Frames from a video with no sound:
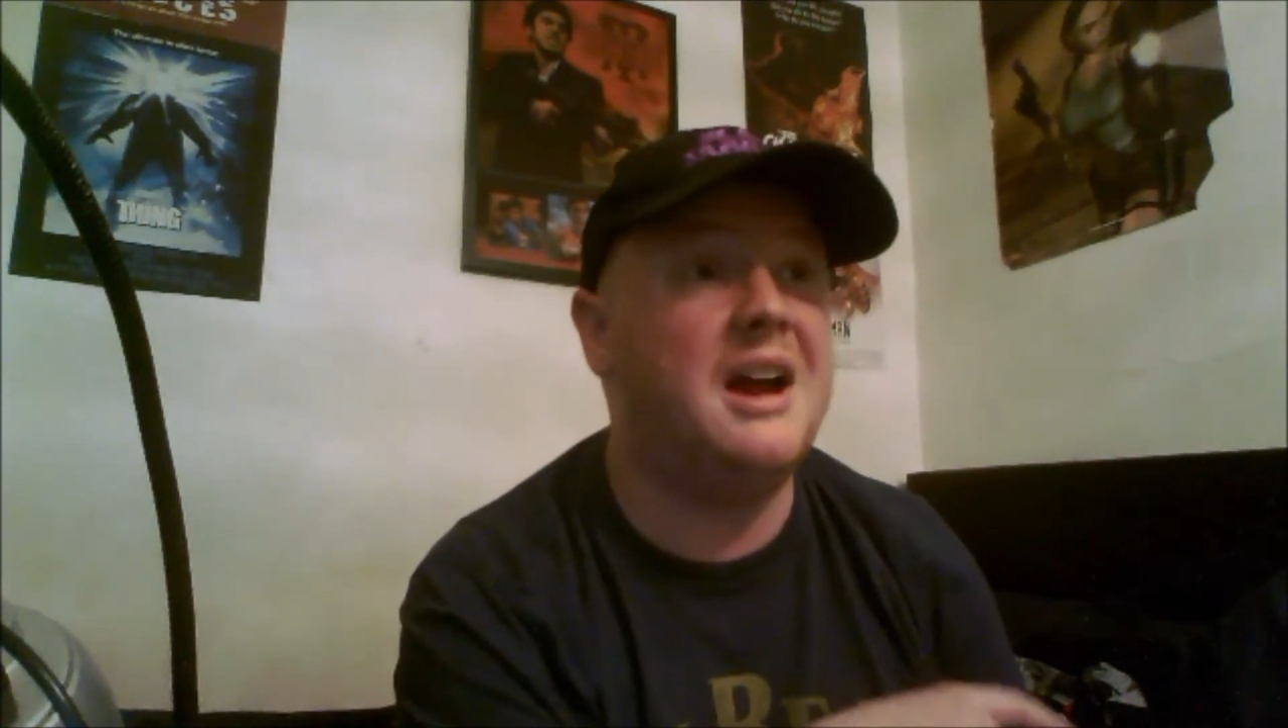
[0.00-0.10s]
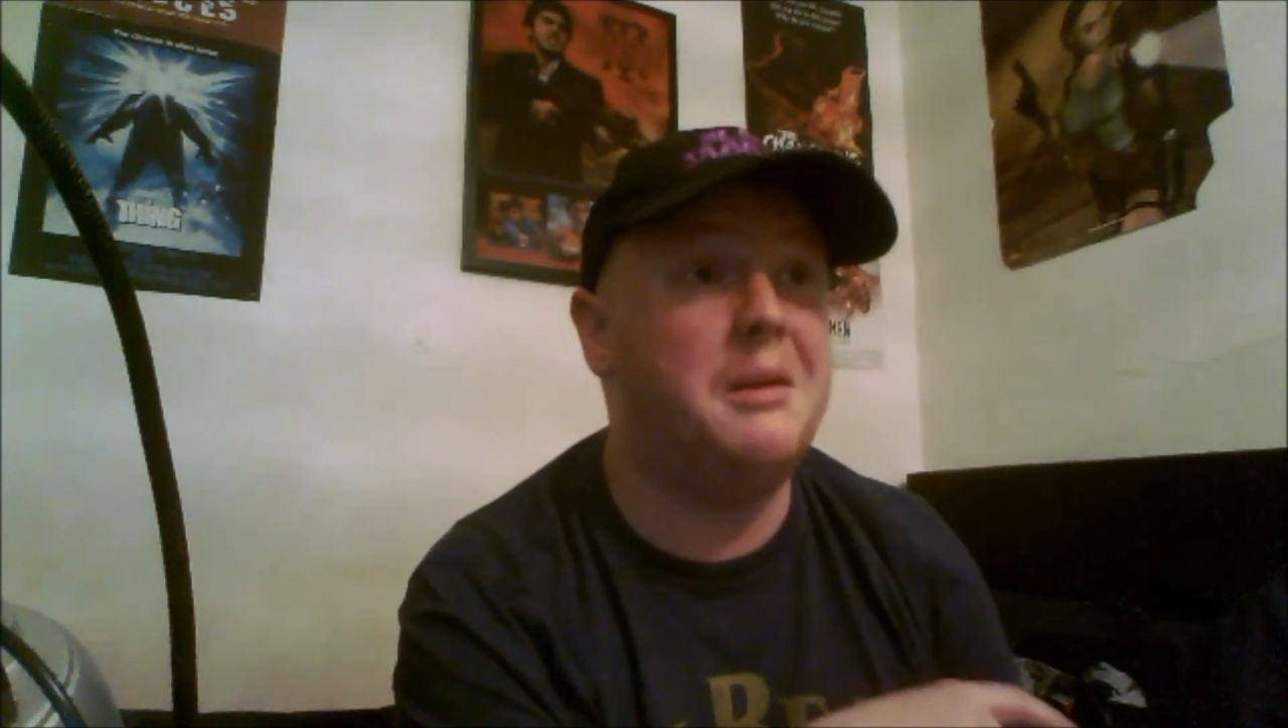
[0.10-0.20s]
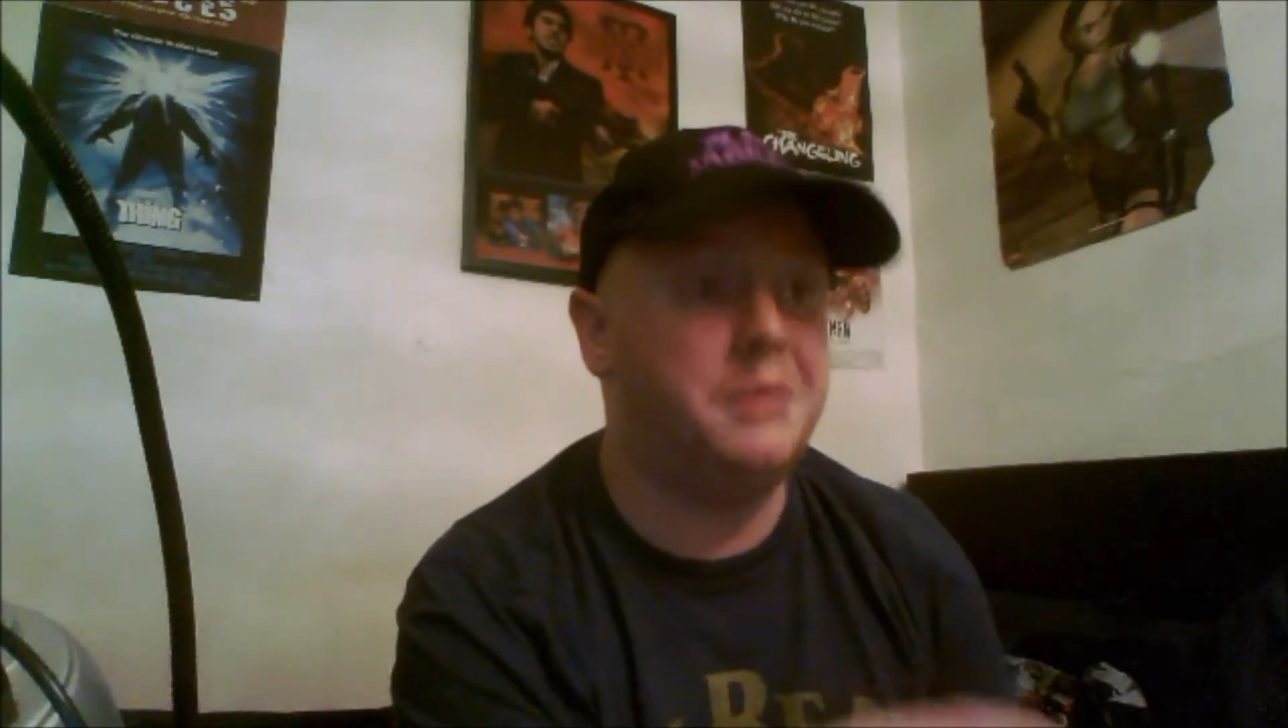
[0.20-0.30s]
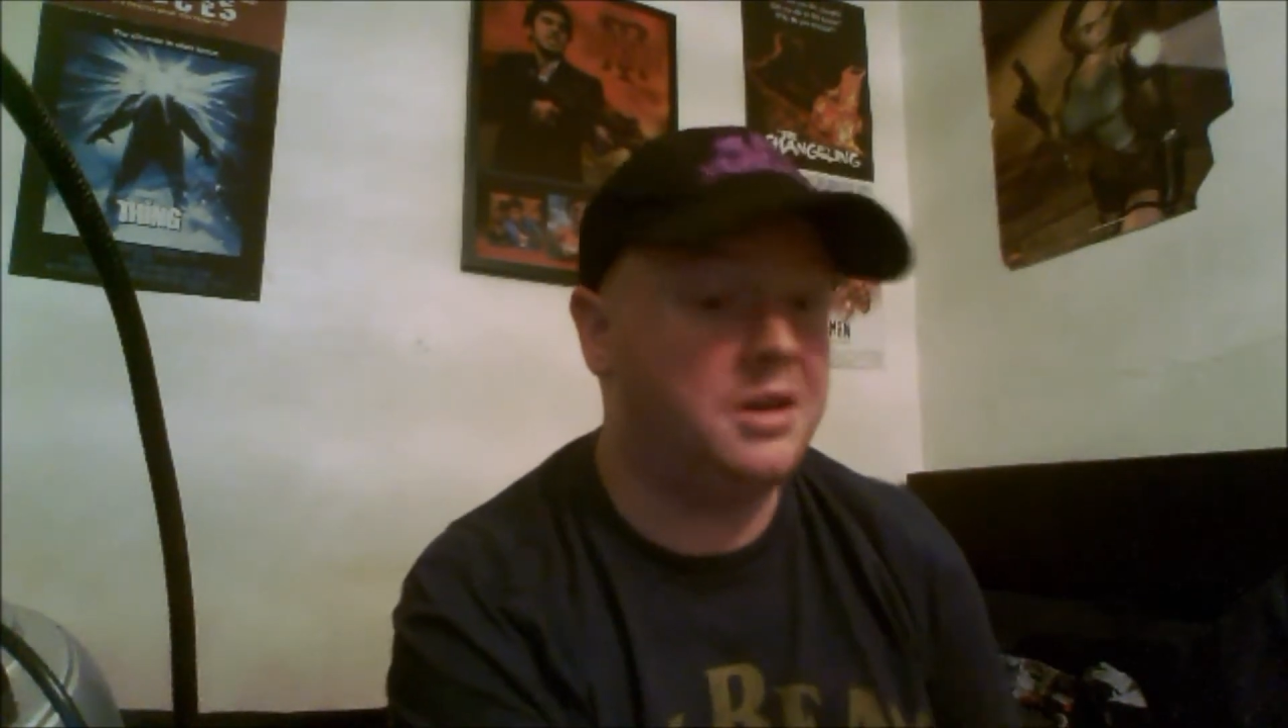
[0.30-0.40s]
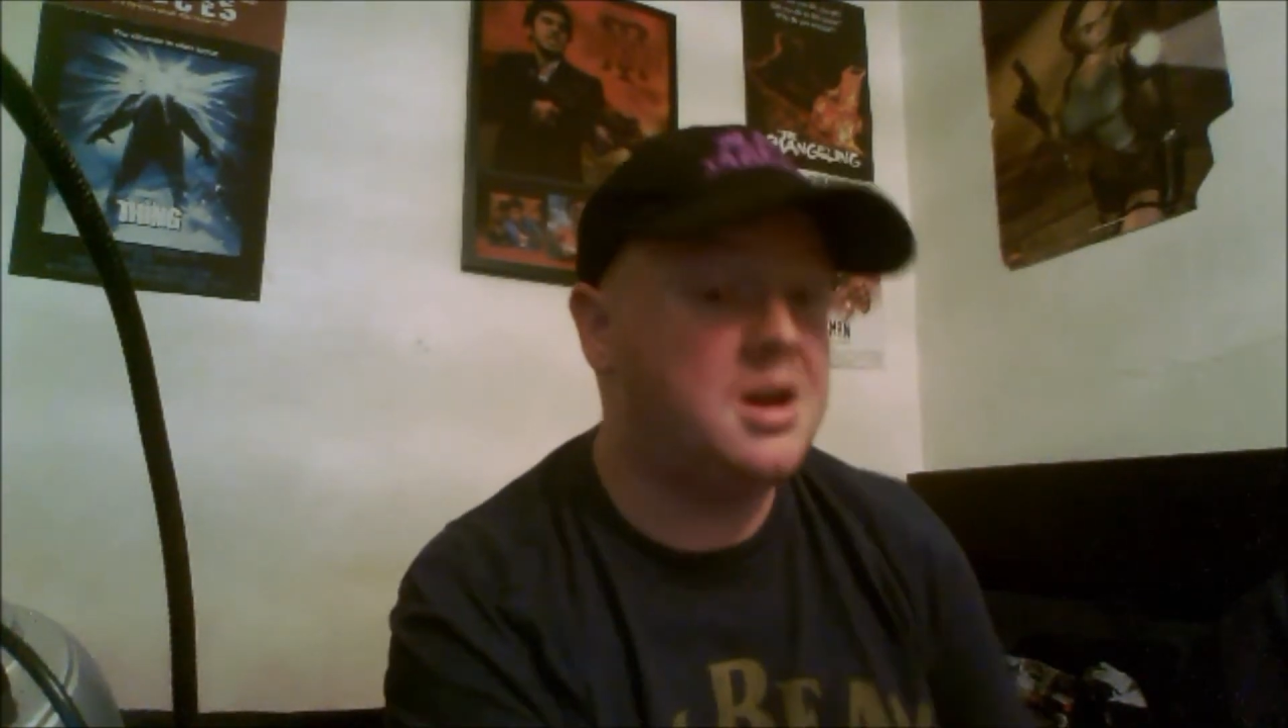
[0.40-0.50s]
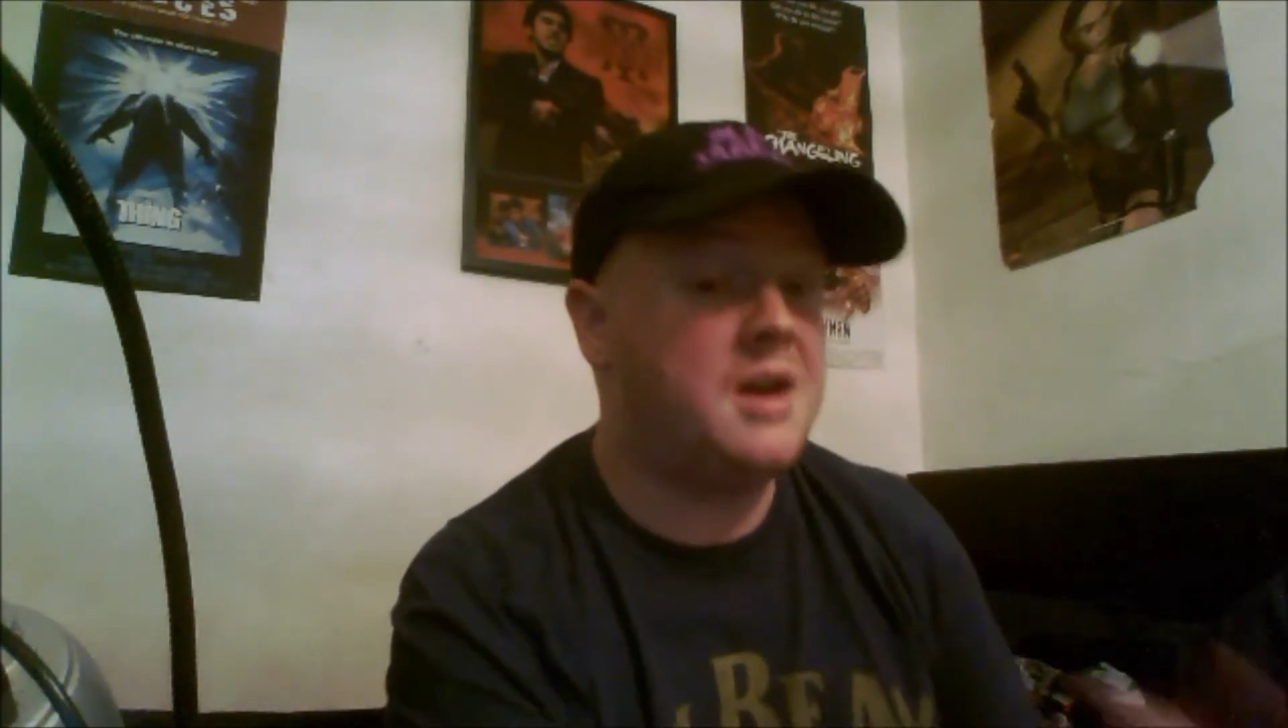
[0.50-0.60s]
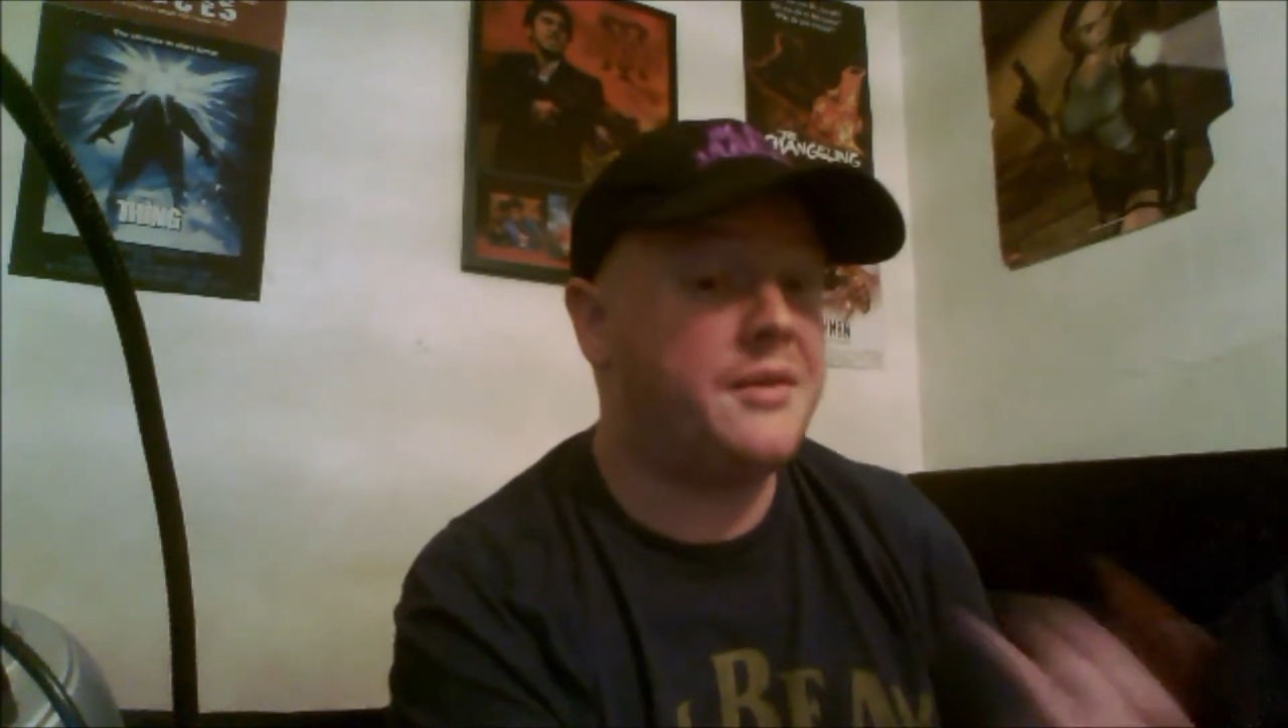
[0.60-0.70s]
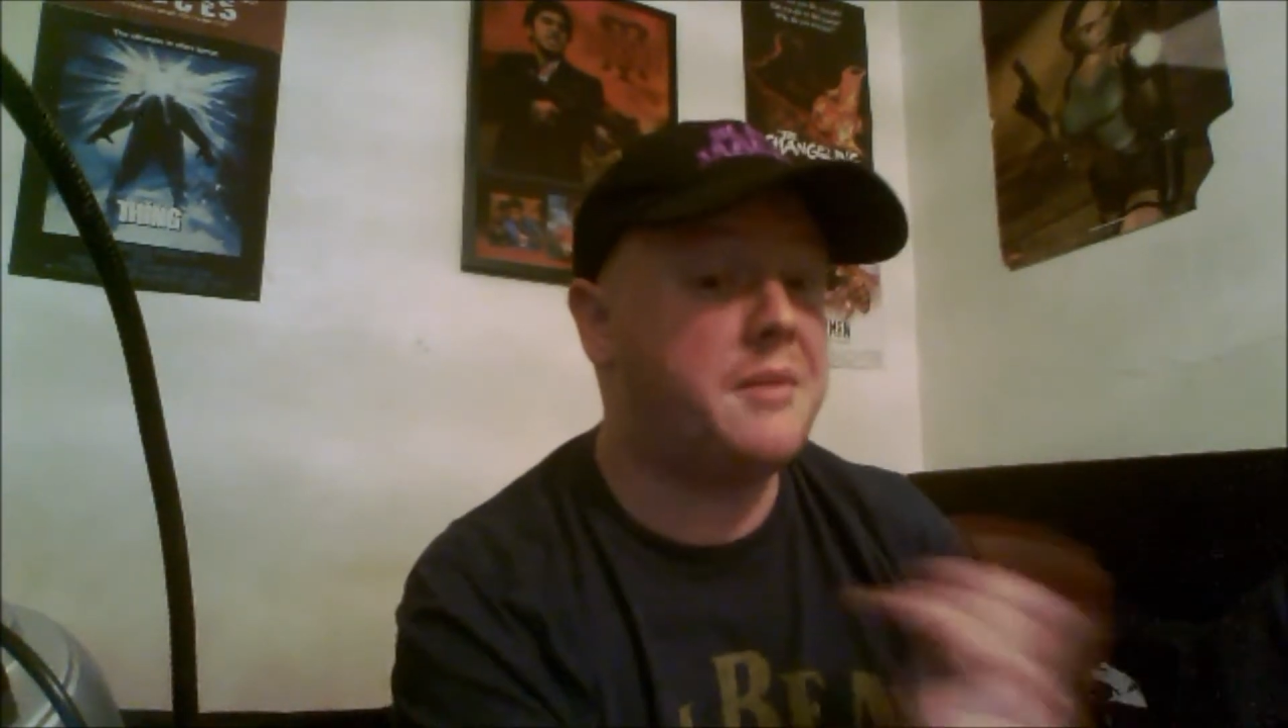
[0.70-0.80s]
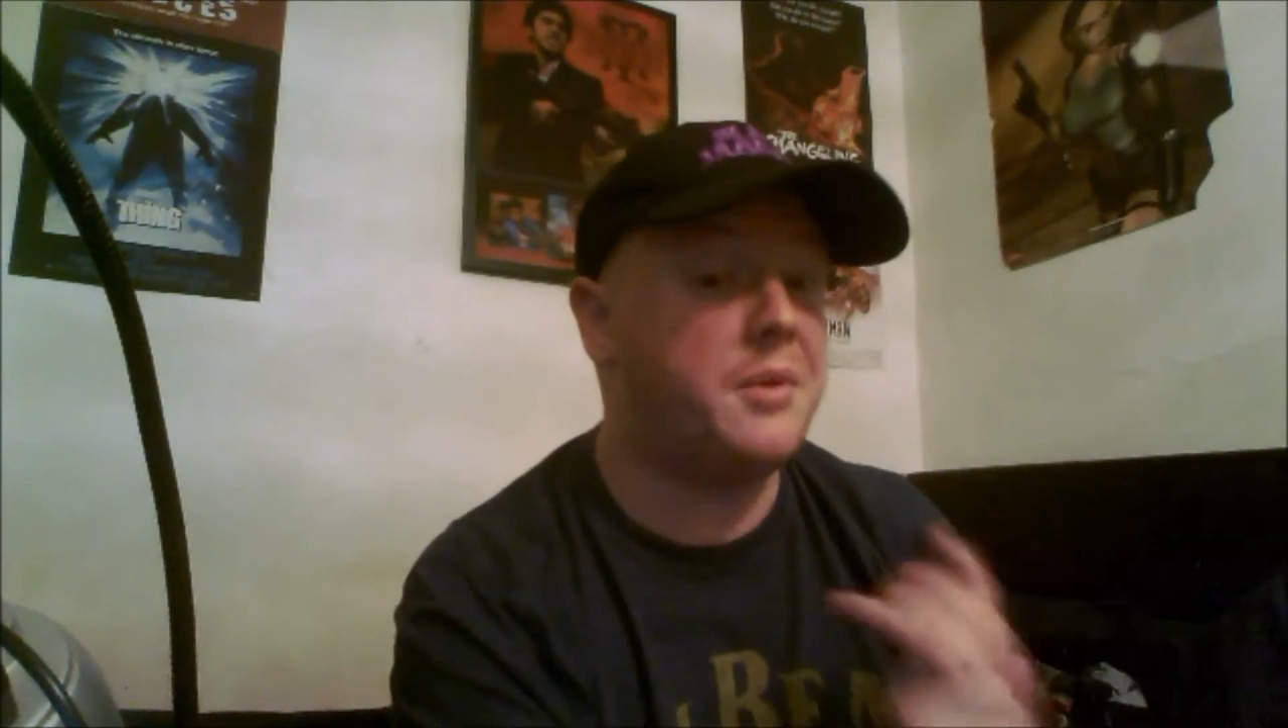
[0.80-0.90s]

that